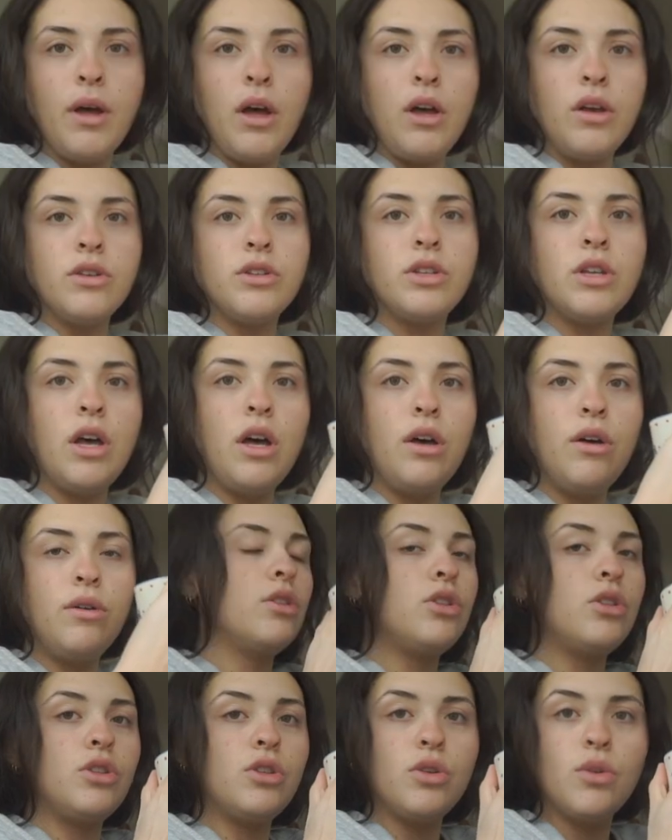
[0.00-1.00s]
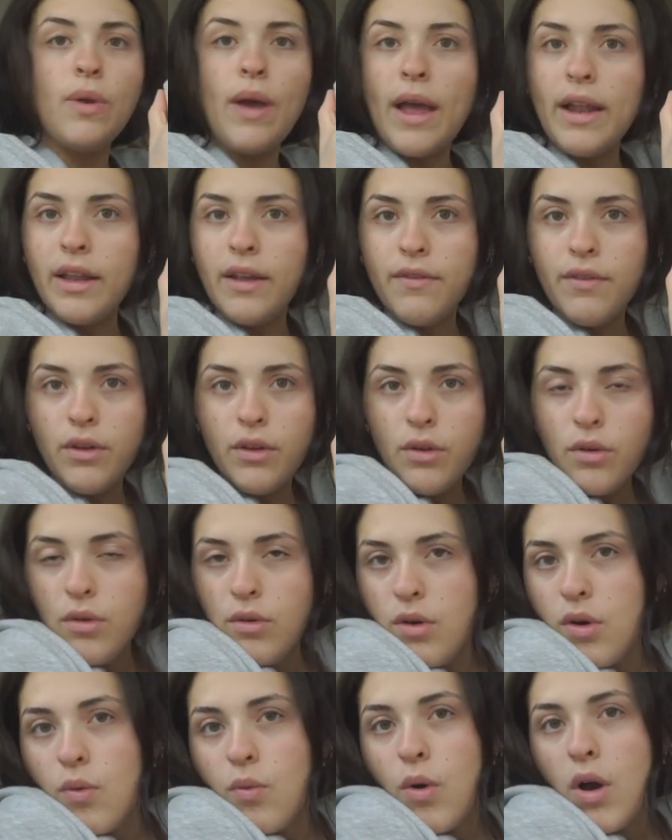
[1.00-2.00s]
Also, do any of
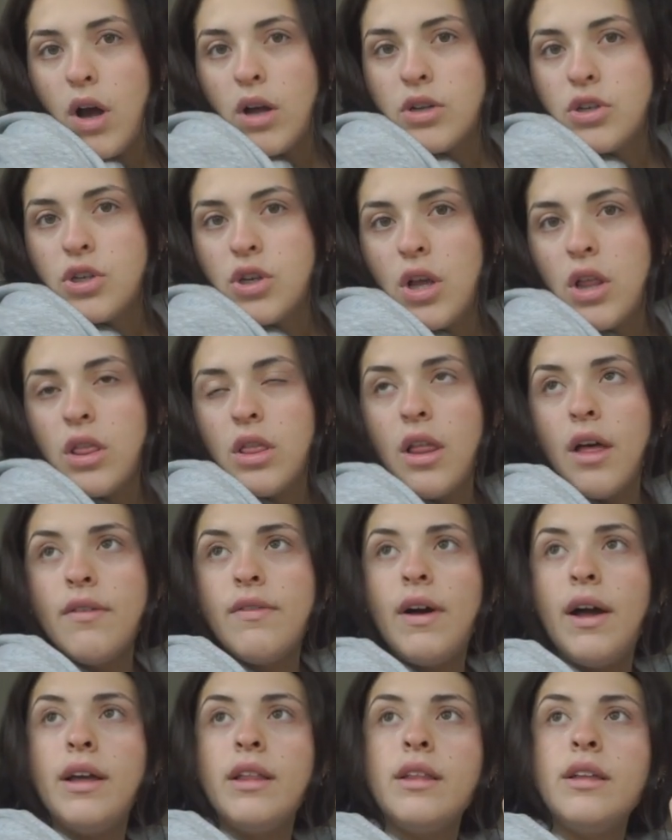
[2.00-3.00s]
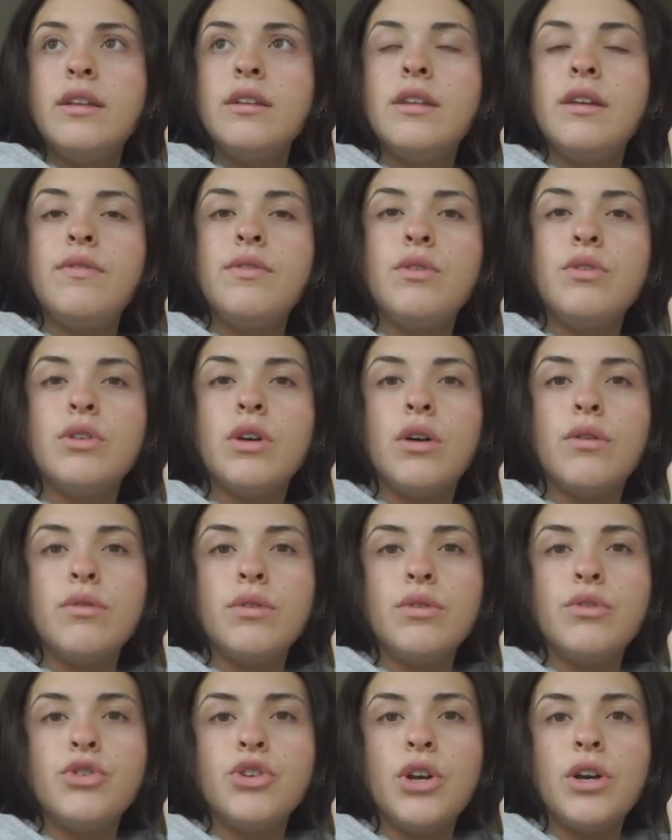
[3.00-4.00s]
you watch Love Island? If you
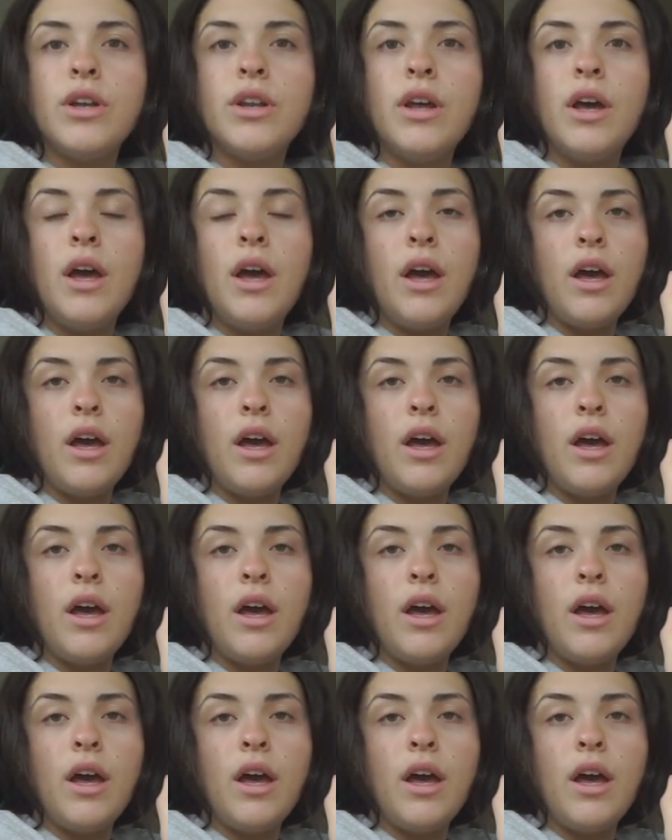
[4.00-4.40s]
don't, you should.